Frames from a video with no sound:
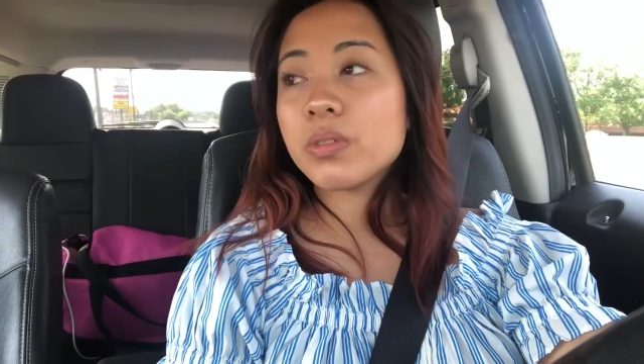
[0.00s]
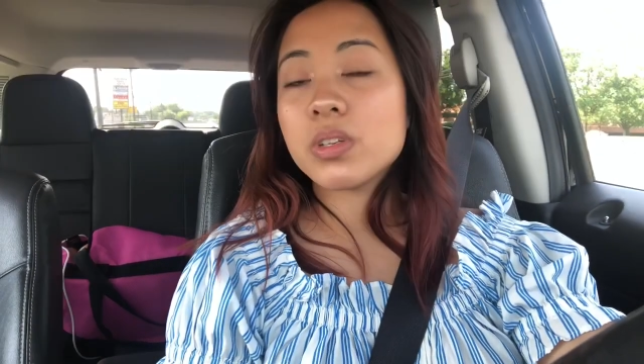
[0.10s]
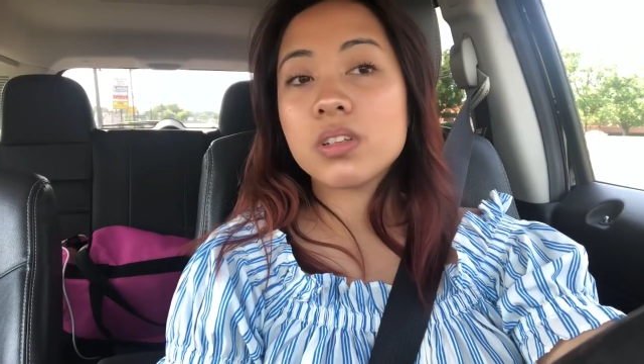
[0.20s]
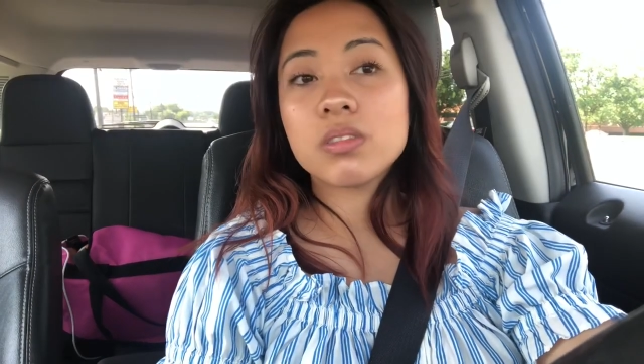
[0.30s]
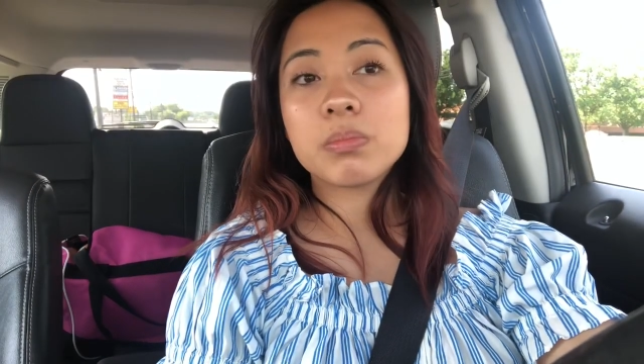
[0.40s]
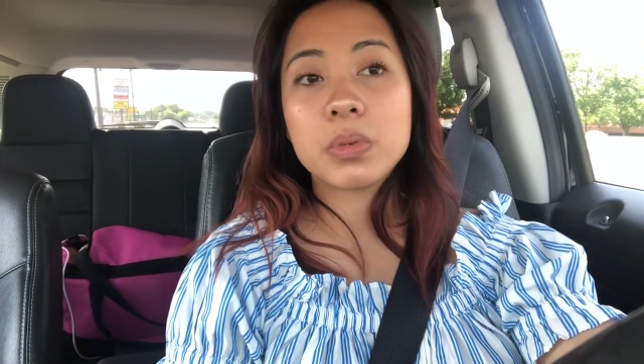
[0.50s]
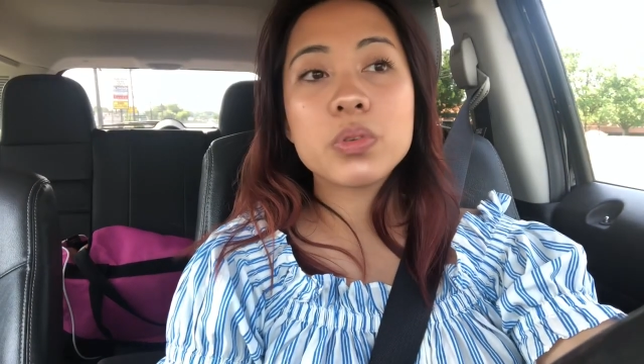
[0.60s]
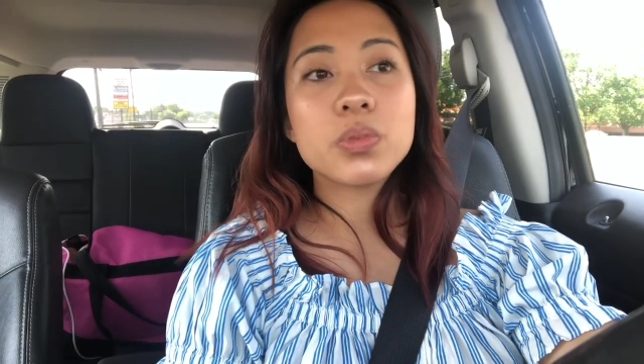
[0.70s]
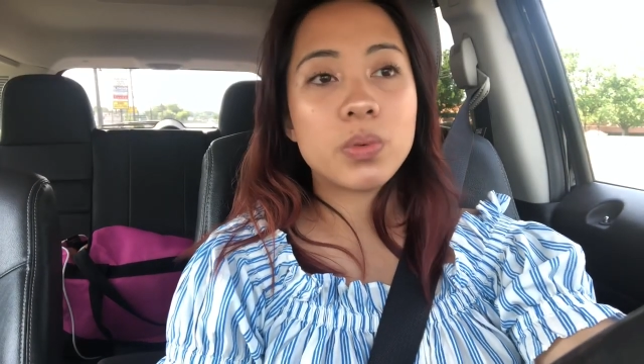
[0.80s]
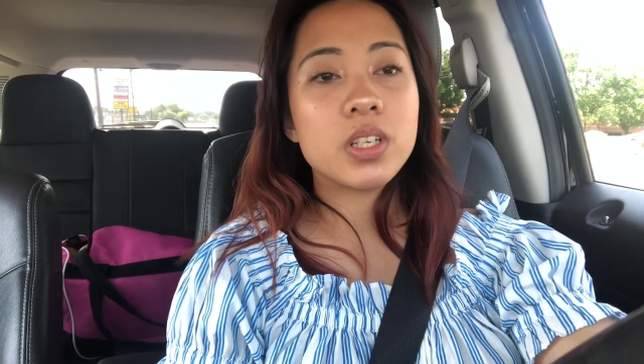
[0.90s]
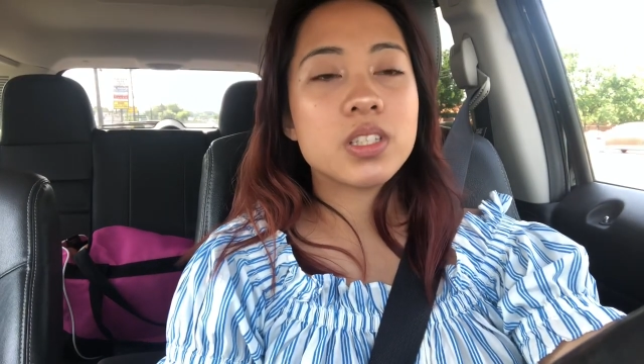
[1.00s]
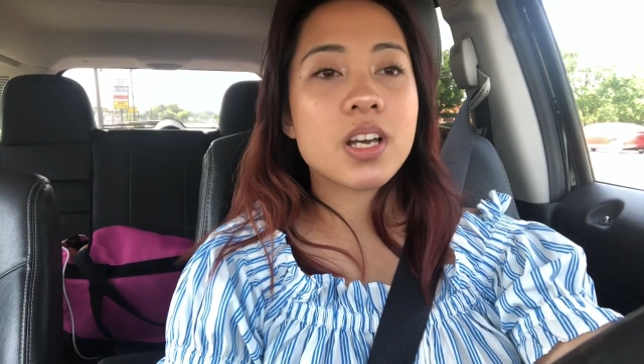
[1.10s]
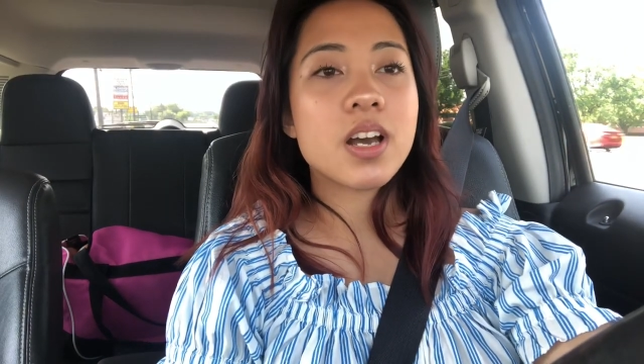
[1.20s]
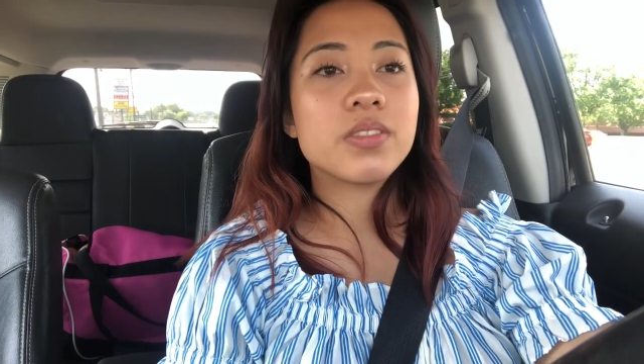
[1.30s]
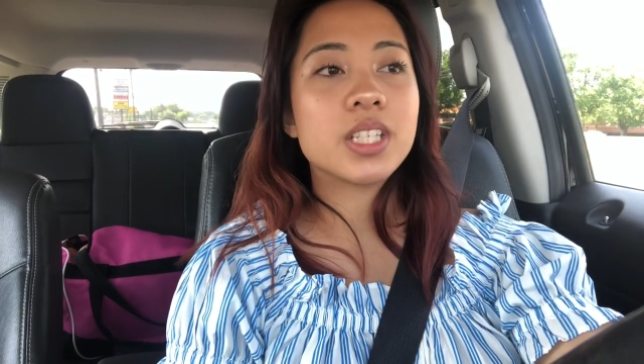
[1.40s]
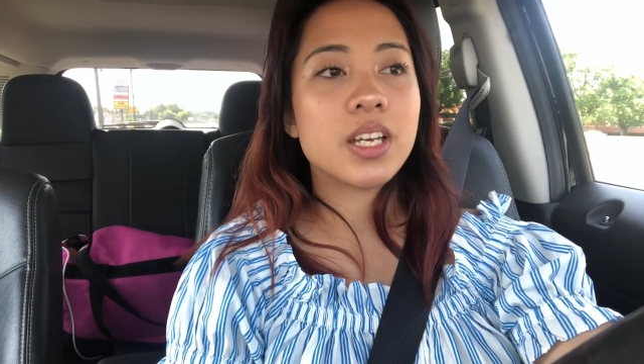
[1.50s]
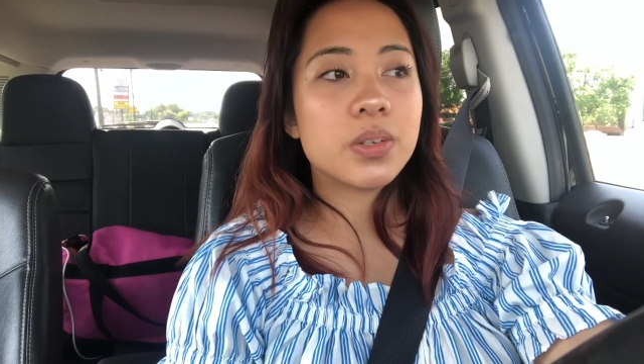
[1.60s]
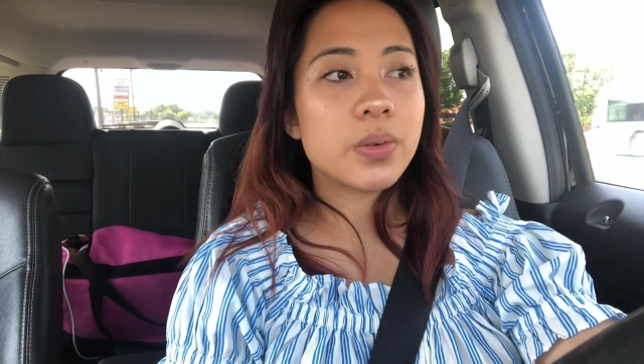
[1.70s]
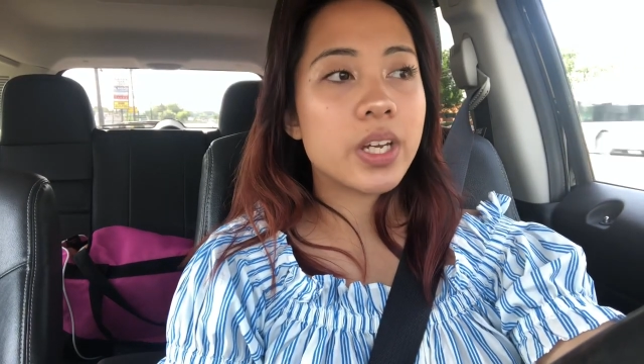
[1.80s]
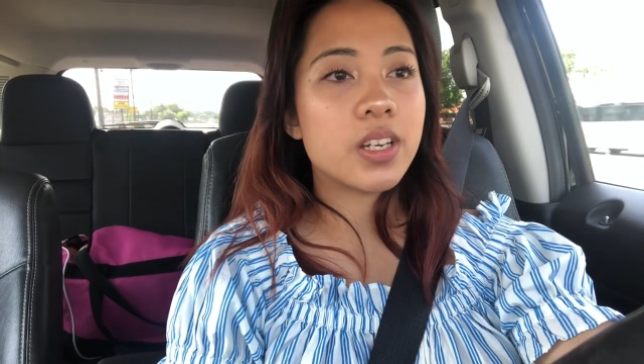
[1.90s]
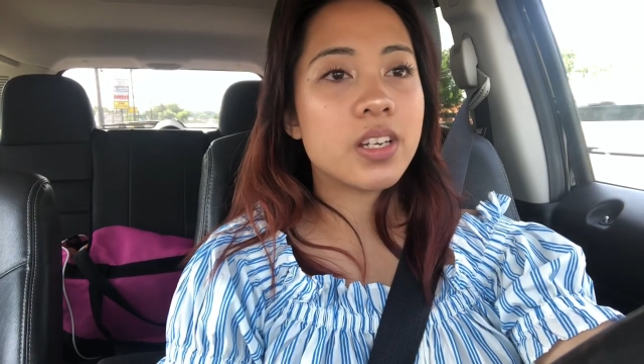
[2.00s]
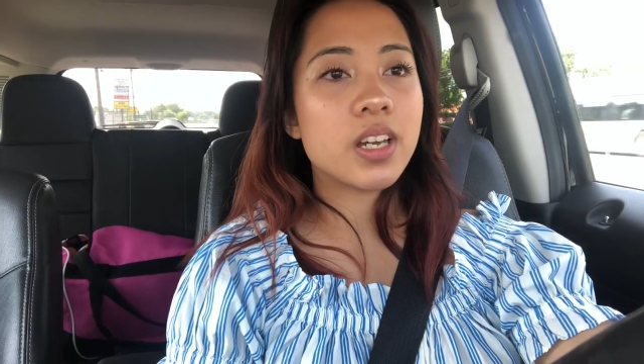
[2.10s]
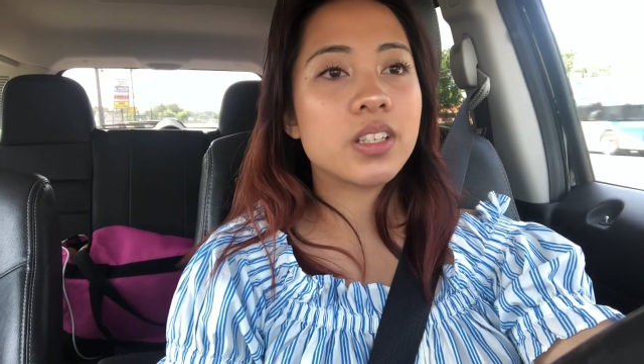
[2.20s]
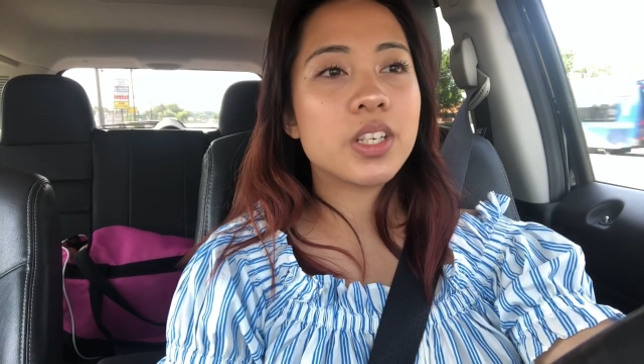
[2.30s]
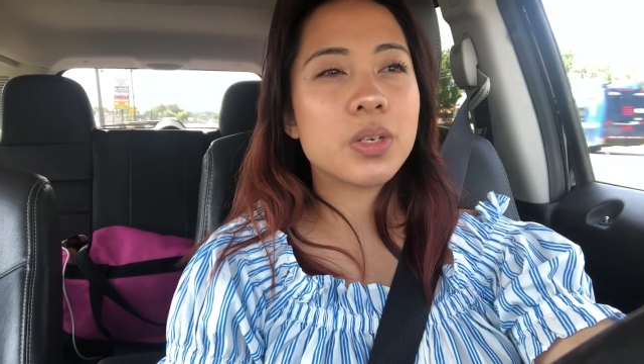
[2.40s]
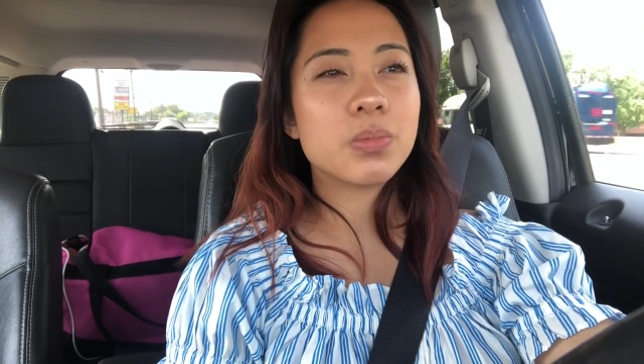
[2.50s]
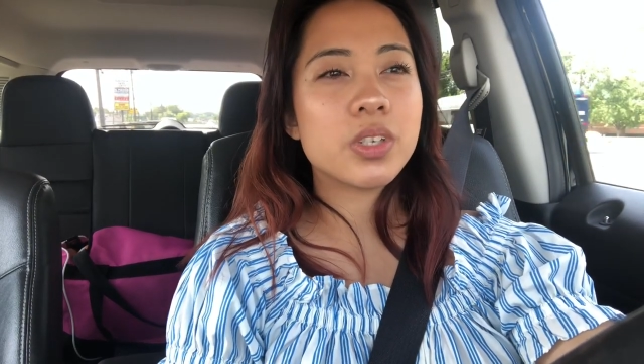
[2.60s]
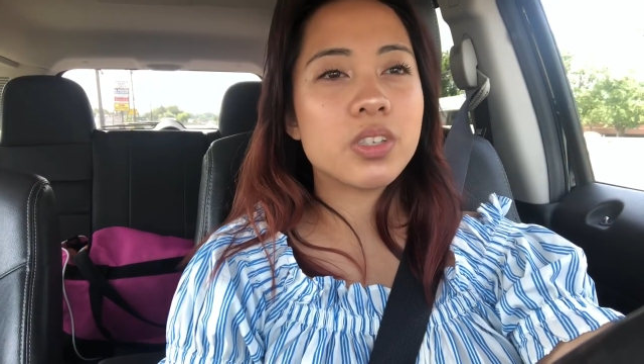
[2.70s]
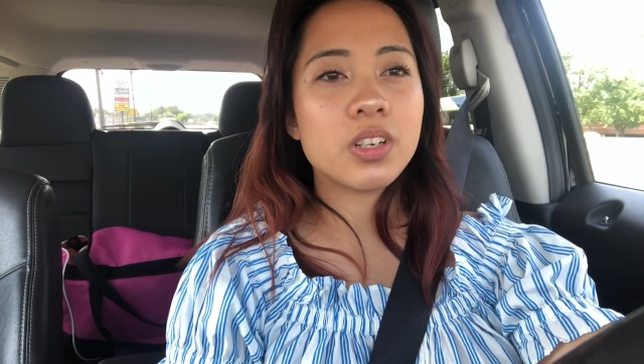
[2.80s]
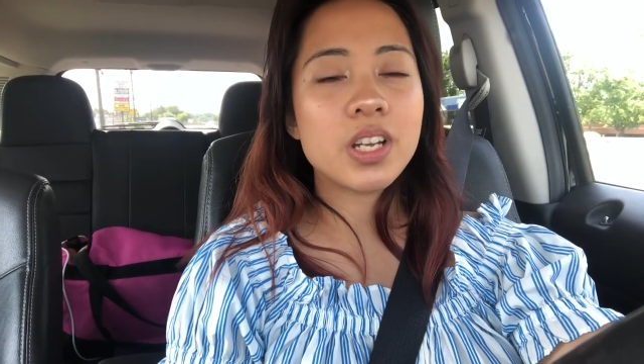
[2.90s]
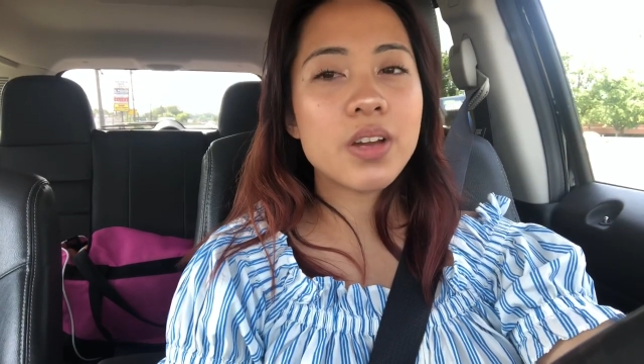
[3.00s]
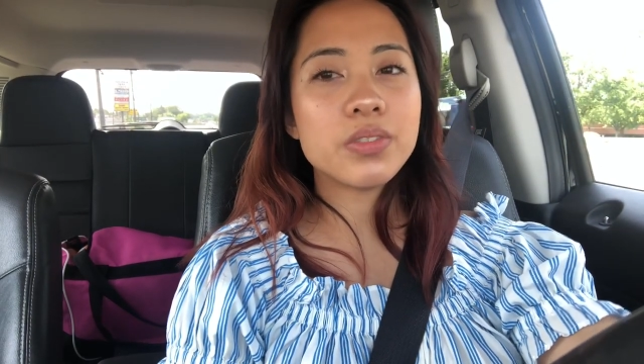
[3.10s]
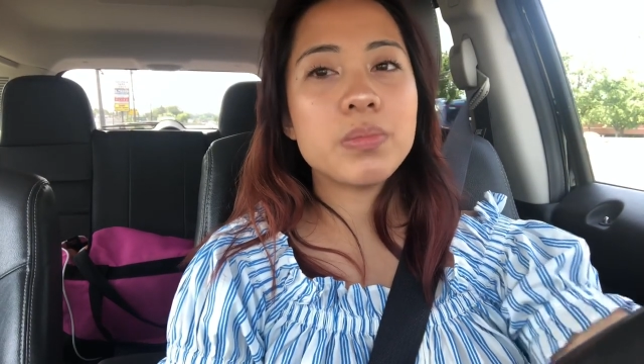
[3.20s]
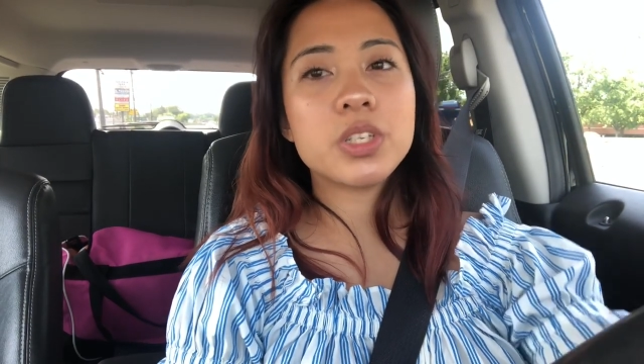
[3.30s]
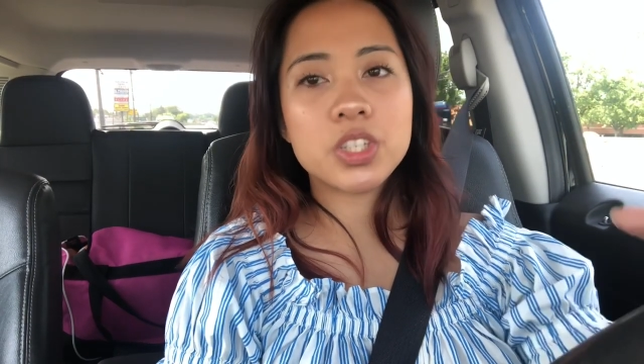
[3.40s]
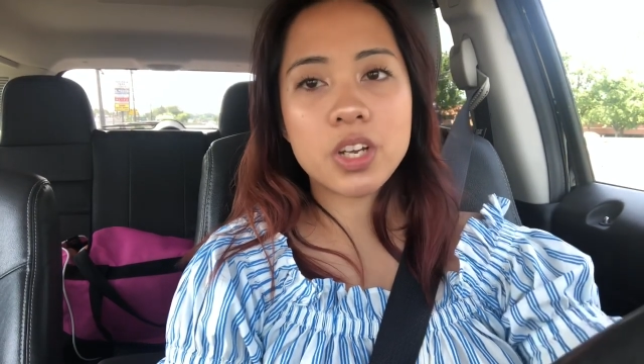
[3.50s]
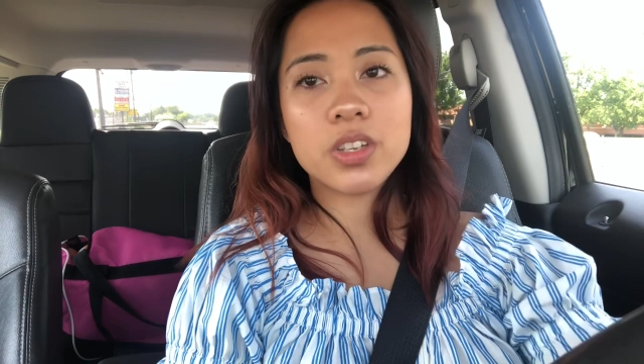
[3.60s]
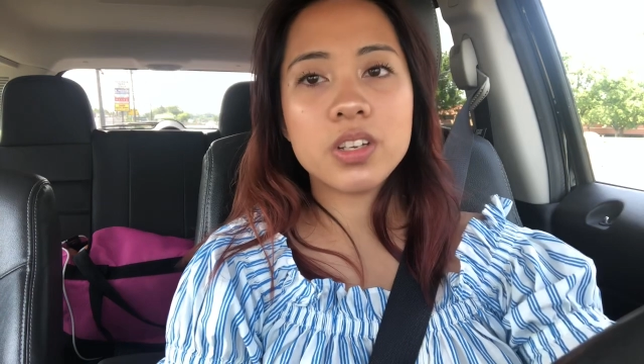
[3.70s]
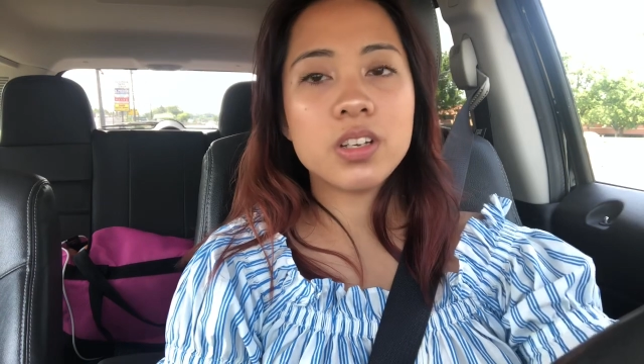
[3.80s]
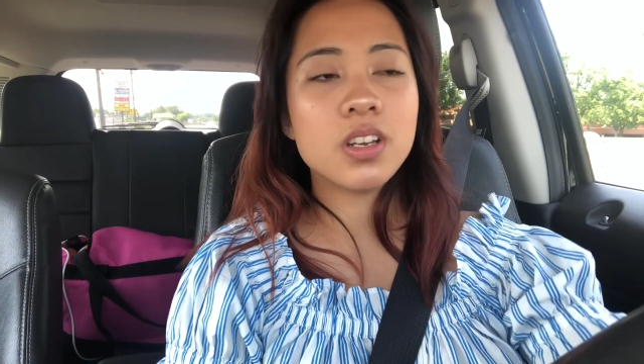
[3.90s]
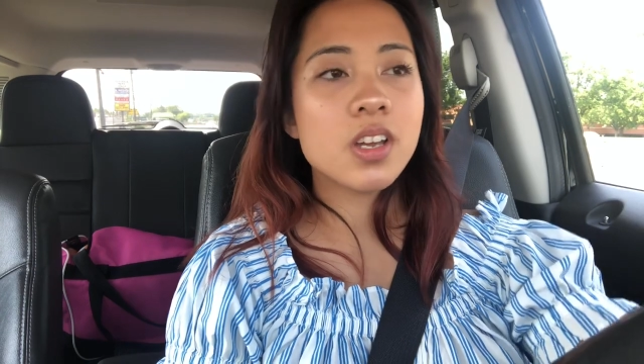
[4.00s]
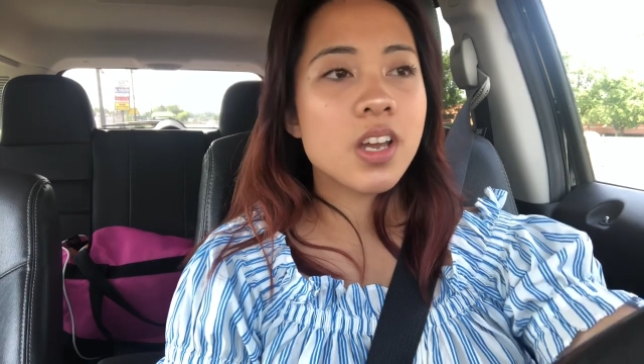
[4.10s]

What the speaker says: We both want to have a getaway, kind of like a breather, not from each other.